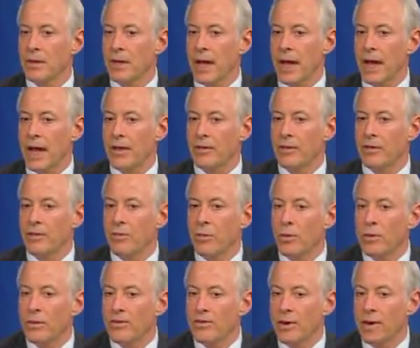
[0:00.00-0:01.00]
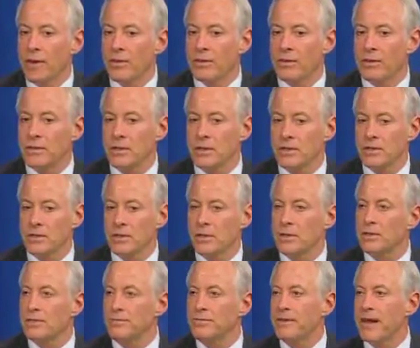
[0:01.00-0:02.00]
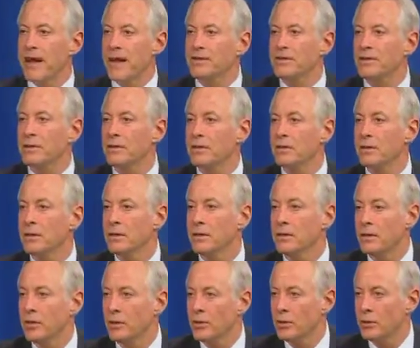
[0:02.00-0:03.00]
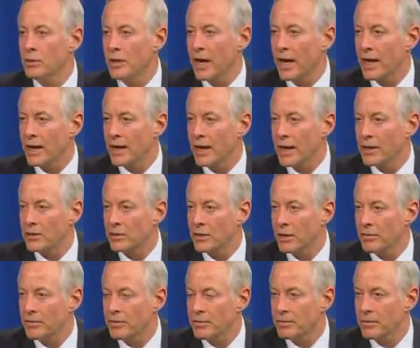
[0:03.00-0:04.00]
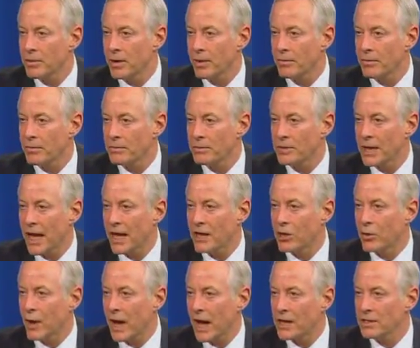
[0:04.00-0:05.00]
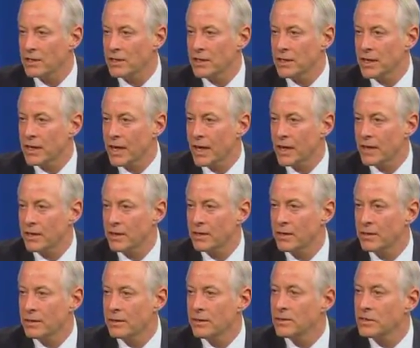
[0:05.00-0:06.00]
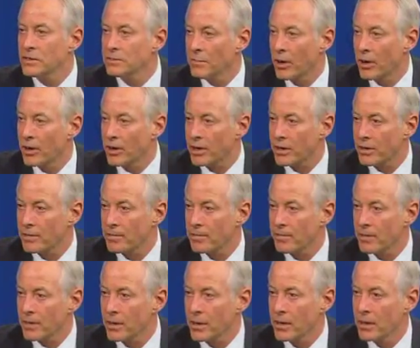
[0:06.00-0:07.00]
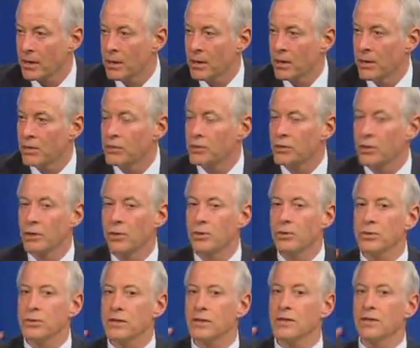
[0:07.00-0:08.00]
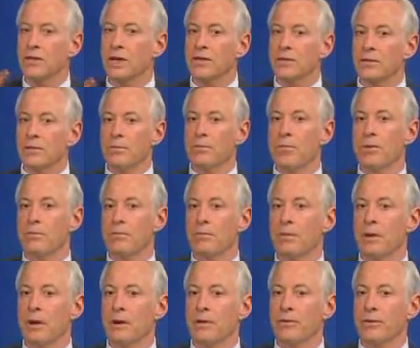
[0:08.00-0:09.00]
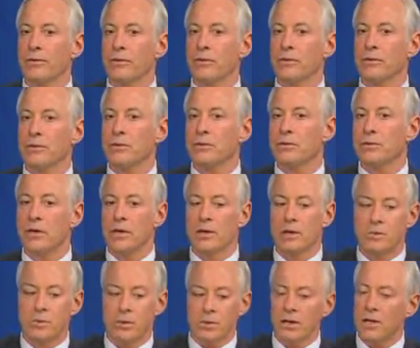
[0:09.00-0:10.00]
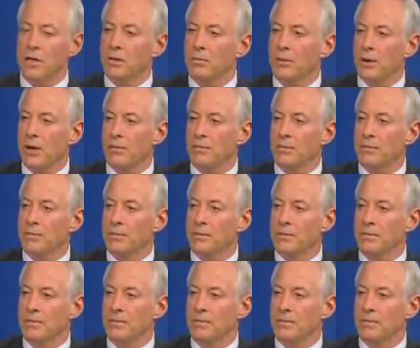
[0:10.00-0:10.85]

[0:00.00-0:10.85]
And the more you find the solutions, the faster you get at solving problems, and you actually get smarter. So successful people are those who started with little problems